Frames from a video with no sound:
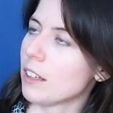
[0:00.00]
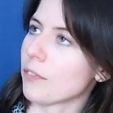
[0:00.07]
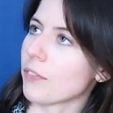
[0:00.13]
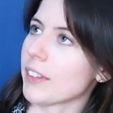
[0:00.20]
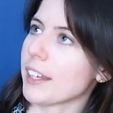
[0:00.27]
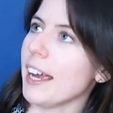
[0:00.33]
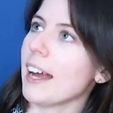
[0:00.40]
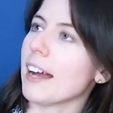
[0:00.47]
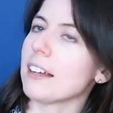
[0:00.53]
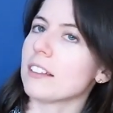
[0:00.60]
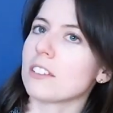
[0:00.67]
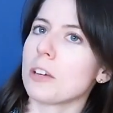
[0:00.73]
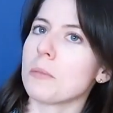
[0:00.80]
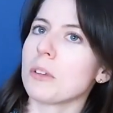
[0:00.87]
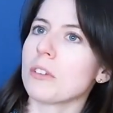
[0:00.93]
Yeah,
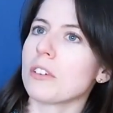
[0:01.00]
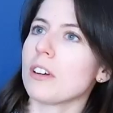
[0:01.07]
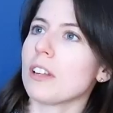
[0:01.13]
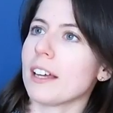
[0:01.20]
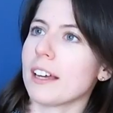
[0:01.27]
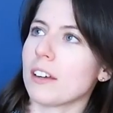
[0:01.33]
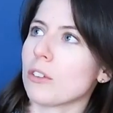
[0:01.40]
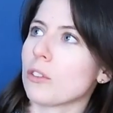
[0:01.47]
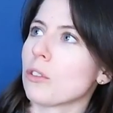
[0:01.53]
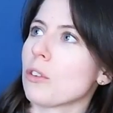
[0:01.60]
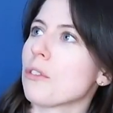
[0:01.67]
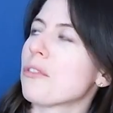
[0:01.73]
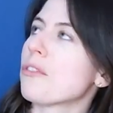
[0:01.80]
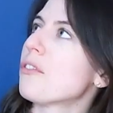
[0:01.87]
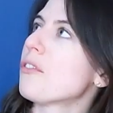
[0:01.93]
it's almost got like a
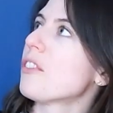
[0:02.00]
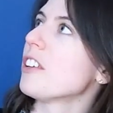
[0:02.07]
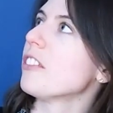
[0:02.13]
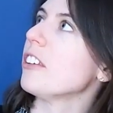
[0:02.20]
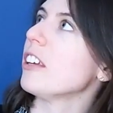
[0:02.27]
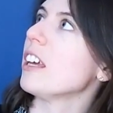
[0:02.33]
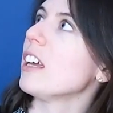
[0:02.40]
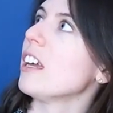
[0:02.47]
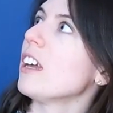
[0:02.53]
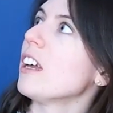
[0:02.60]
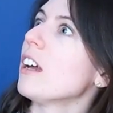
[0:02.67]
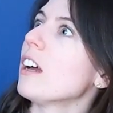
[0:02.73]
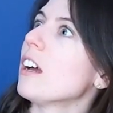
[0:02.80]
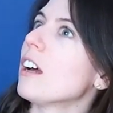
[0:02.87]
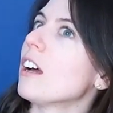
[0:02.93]
sort of
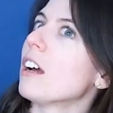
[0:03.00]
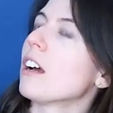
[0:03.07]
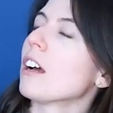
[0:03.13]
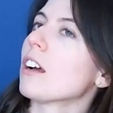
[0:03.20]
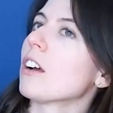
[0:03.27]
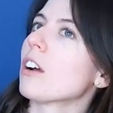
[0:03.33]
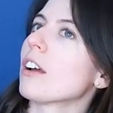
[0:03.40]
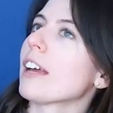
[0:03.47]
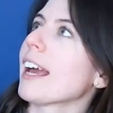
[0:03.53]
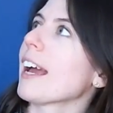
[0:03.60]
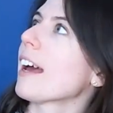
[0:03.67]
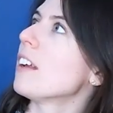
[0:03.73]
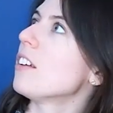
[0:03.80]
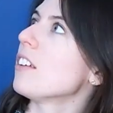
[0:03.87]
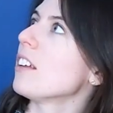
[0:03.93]
fizzy,
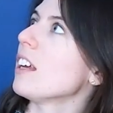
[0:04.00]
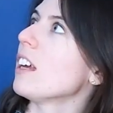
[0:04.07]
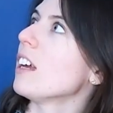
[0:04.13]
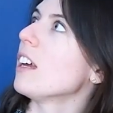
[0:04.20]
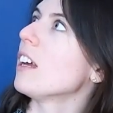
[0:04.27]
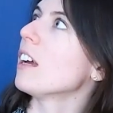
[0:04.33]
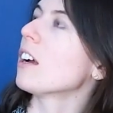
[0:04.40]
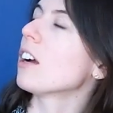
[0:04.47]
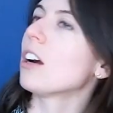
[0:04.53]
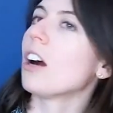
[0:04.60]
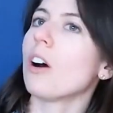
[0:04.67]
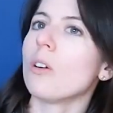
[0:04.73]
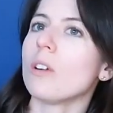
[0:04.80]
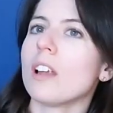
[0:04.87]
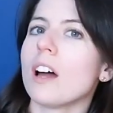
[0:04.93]
candy,
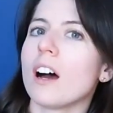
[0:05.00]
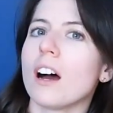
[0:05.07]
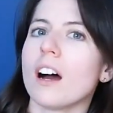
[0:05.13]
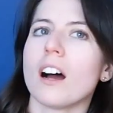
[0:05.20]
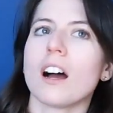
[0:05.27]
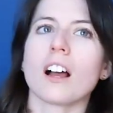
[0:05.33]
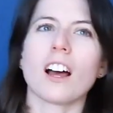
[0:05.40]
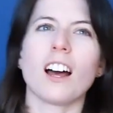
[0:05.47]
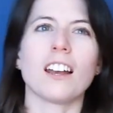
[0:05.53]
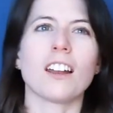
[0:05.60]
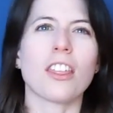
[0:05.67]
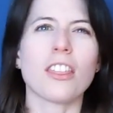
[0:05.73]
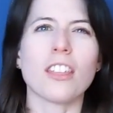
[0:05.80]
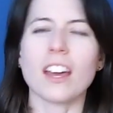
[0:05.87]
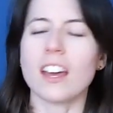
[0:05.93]
cola kind
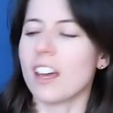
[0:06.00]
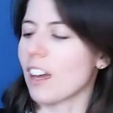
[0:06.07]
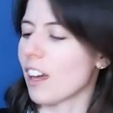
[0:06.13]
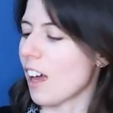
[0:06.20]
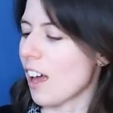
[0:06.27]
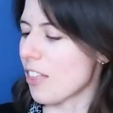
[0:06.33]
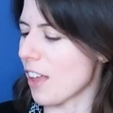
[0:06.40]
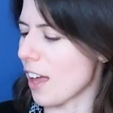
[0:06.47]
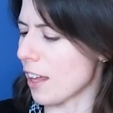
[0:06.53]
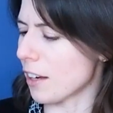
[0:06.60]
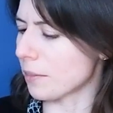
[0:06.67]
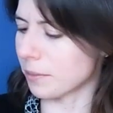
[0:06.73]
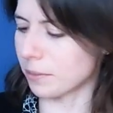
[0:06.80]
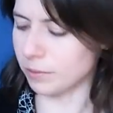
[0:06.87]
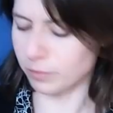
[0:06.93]
of thing, and
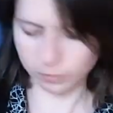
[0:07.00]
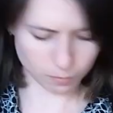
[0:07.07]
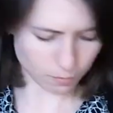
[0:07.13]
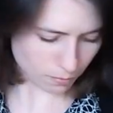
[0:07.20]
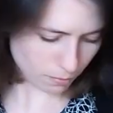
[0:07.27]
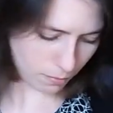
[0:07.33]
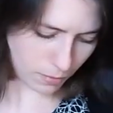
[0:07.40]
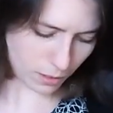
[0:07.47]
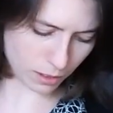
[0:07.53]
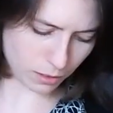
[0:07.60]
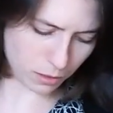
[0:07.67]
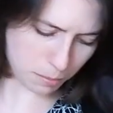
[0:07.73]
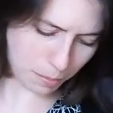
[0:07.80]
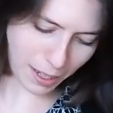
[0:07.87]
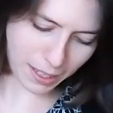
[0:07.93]
then
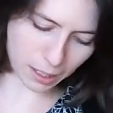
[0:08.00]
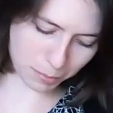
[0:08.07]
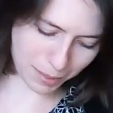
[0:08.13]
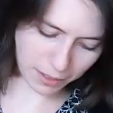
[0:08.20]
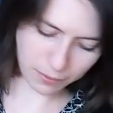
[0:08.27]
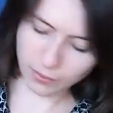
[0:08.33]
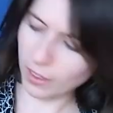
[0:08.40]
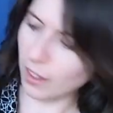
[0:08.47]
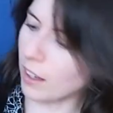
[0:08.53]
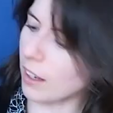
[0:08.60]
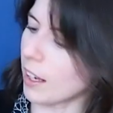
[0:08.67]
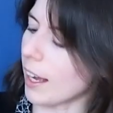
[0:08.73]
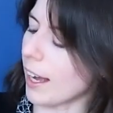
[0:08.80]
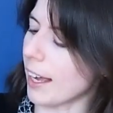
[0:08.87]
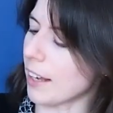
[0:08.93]
biting me,
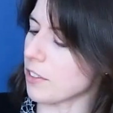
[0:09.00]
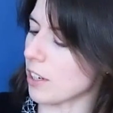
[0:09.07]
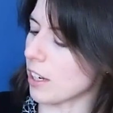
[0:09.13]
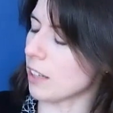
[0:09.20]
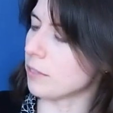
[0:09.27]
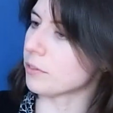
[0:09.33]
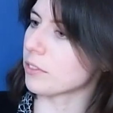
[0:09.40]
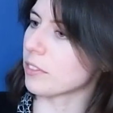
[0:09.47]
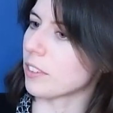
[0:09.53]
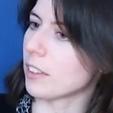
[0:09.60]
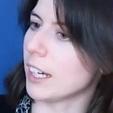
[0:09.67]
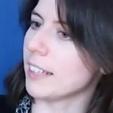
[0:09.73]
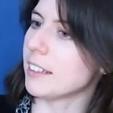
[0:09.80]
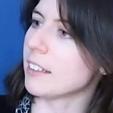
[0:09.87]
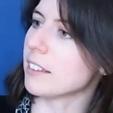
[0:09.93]
and
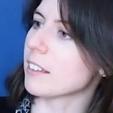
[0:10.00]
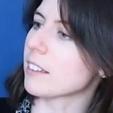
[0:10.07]
then this